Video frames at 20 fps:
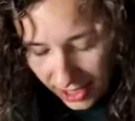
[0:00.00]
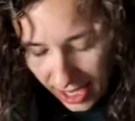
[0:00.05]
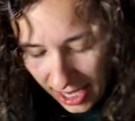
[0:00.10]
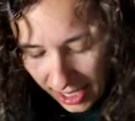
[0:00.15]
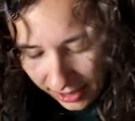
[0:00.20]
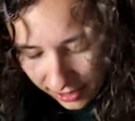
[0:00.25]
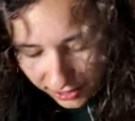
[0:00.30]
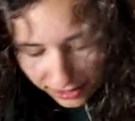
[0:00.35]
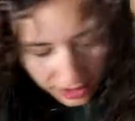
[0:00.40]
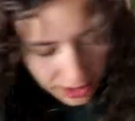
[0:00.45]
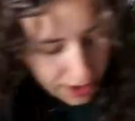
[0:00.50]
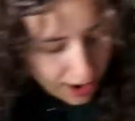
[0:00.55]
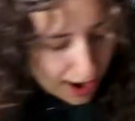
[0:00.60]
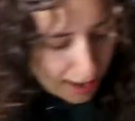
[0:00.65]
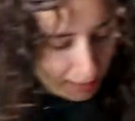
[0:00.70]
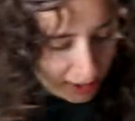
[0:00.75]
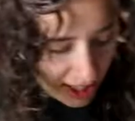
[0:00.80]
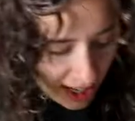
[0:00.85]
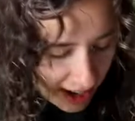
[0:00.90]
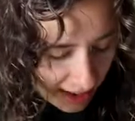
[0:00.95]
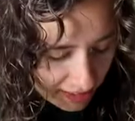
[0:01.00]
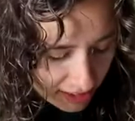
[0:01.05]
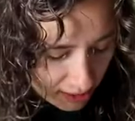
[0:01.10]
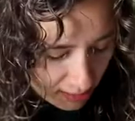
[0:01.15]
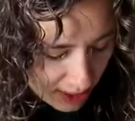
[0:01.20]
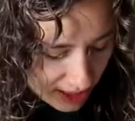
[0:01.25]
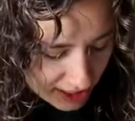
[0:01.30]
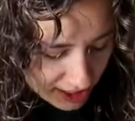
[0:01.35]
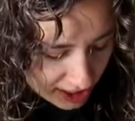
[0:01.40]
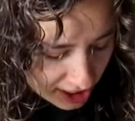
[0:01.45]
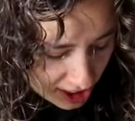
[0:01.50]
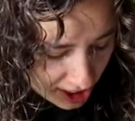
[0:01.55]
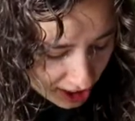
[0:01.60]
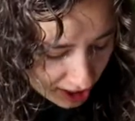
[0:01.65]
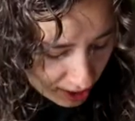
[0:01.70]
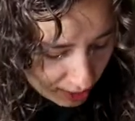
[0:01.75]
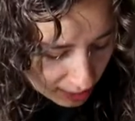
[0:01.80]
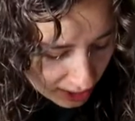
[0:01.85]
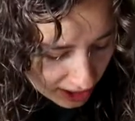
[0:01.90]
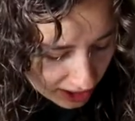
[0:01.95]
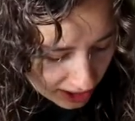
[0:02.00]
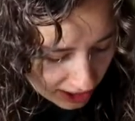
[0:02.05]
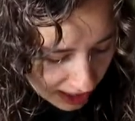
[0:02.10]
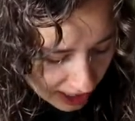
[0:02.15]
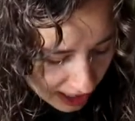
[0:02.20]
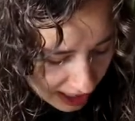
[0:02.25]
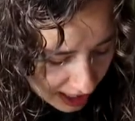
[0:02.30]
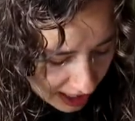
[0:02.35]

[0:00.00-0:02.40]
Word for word: I don't know. I'm gonna have to message her about